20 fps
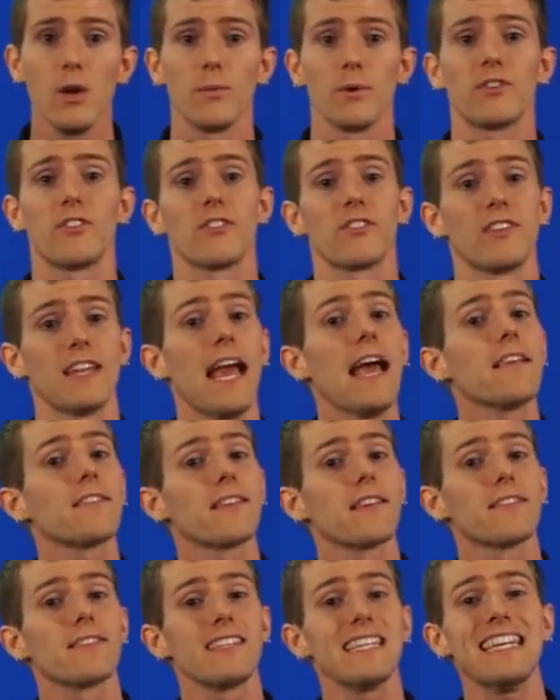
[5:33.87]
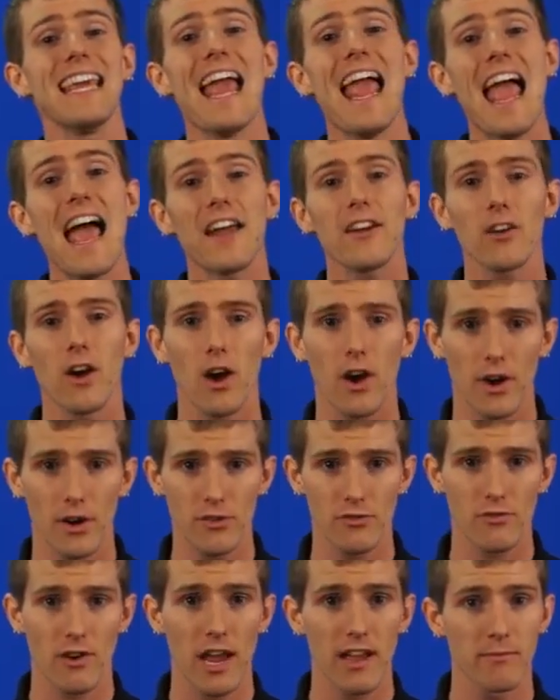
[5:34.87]
which is an SSD and
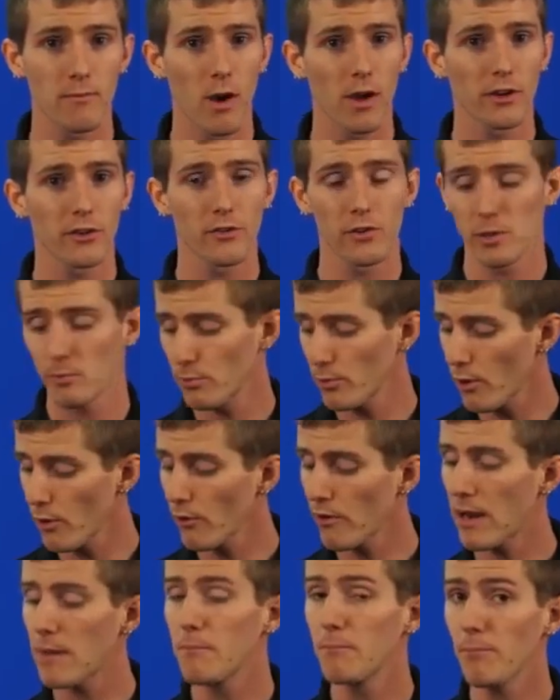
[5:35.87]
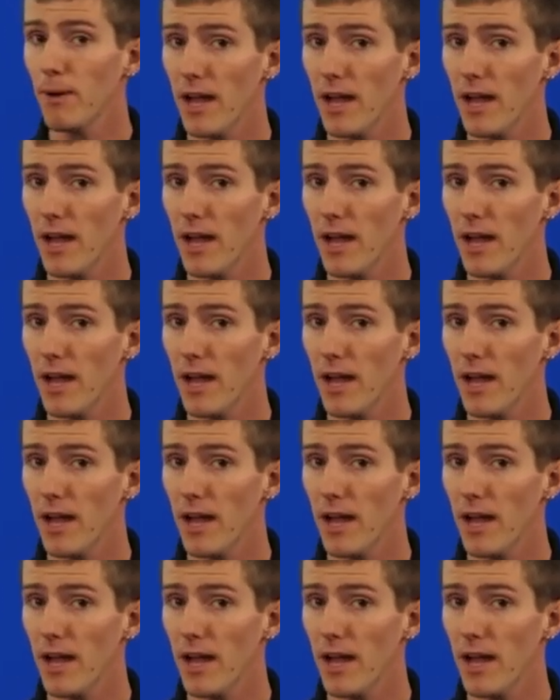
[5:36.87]
hard drive monitoring program,